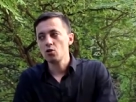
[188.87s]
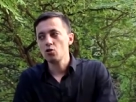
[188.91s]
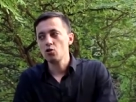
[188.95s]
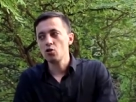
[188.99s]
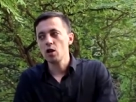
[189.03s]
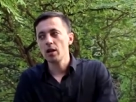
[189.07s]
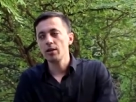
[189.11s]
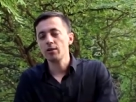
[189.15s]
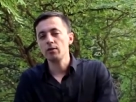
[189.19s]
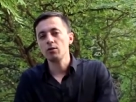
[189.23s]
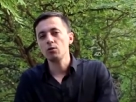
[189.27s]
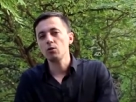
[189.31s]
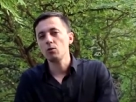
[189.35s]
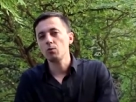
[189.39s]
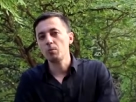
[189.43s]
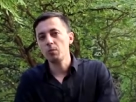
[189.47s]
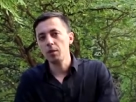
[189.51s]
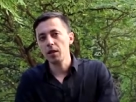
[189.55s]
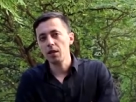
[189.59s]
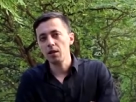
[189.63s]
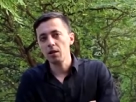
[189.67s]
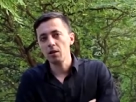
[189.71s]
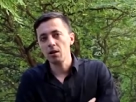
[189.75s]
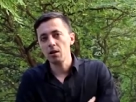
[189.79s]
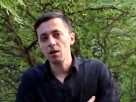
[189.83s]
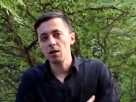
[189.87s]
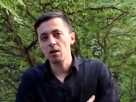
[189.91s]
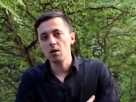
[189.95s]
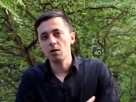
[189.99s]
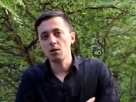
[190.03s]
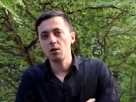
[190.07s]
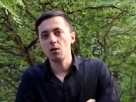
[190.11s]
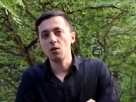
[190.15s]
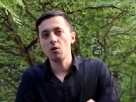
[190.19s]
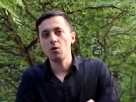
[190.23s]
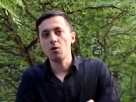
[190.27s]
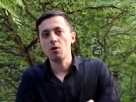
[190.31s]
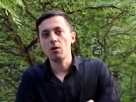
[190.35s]
just an
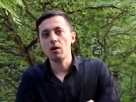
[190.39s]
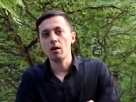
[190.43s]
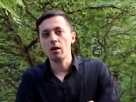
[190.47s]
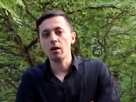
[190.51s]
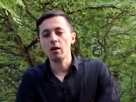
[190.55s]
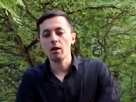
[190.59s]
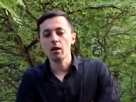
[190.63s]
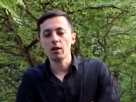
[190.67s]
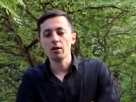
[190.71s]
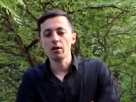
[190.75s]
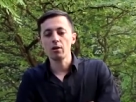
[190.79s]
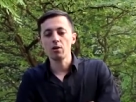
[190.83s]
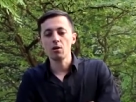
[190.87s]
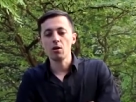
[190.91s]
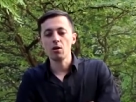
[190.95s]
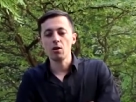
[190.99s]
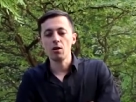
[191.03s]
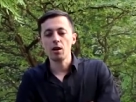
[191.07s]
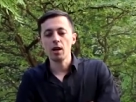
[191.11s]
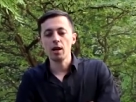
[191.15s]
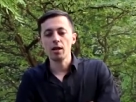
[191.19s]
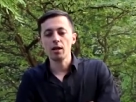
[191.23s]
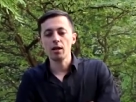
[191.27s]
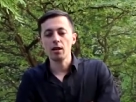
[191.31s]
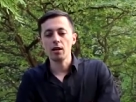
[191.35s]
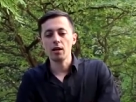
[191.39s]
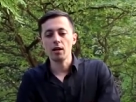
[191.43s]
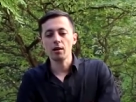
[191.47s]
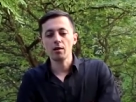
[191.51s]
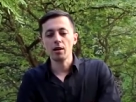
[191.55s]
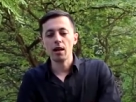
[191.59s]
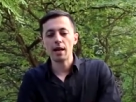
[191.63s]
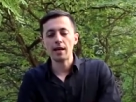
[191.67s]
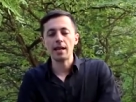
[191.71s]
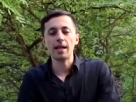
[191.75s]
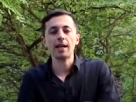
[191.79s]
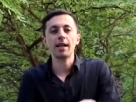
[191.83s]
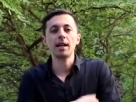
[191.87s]
opinion or you know
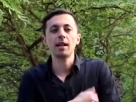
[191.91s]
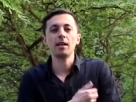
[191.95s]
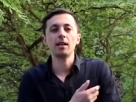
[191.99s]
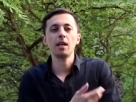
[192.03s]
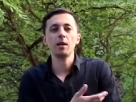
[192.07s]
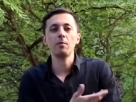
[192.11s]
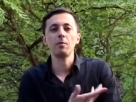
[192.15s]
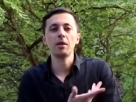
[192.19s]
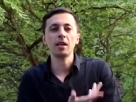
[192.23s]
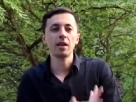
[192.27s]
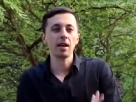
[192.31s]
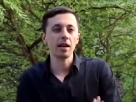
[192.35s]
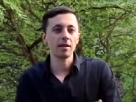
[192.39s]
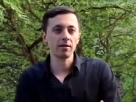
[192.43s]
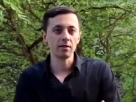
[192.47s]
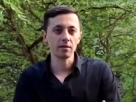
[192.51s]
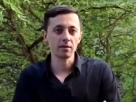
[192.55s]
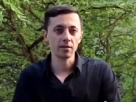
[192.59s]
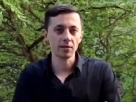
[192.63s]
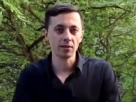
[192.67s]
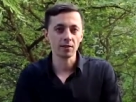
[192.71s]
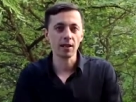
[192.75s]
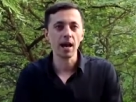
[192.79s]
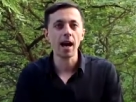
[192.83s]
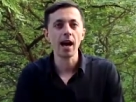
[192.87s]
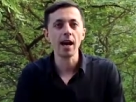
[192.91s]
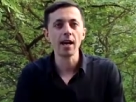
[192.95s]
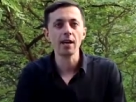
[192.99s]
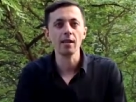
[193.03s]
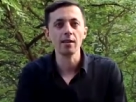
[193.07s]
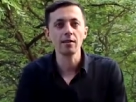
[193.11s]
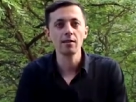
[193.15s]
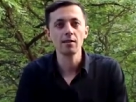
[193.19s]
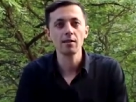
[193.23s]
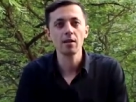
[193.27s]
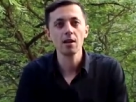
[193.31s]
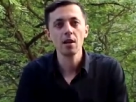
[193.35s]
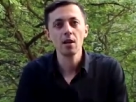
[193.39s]
uh, an academic
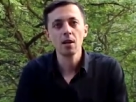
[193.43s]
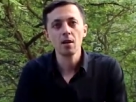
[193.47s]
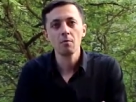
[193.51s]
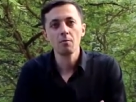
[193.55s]
exercise,